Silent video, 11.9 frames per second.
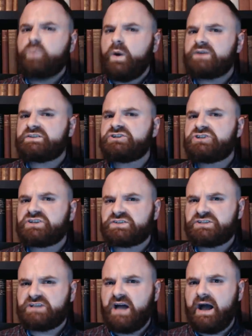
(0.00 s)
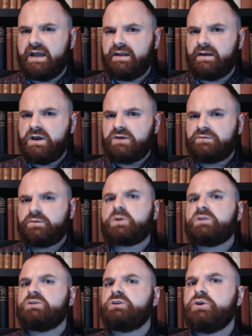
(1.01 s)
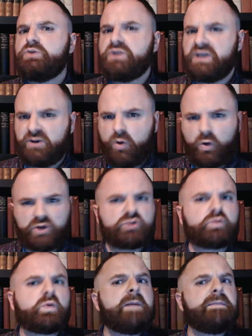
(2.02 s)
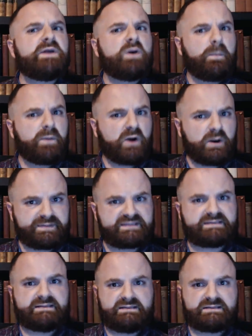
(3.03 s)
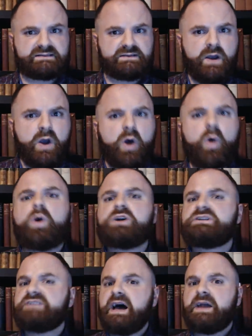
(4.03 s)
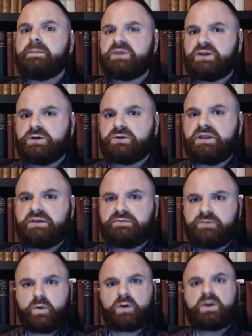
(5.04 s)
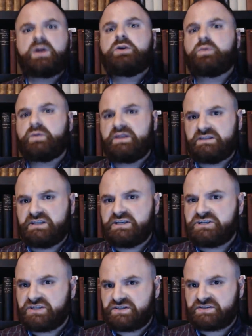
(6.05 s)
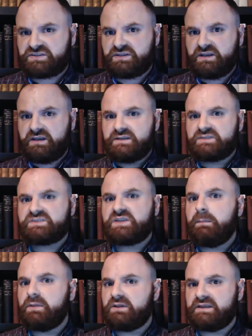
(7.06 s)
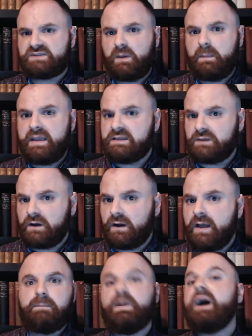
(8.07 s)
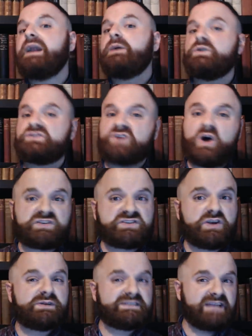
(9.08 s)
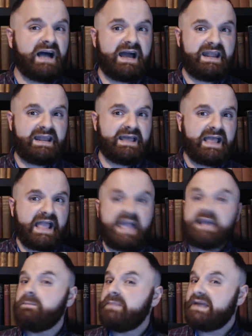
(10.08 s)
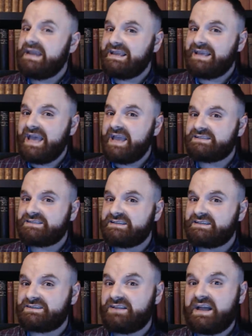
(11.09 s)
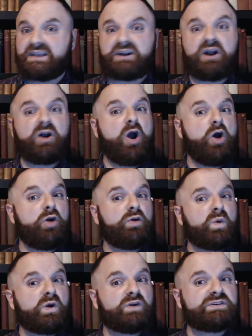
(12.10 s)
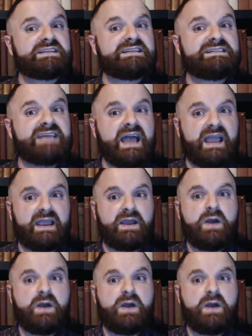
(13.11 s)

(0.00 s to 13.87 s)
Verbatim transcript: wasn't just done for looting or criminal purposes, or done purely for religious symbolism either, but it was also done in many cases, like in our own world today,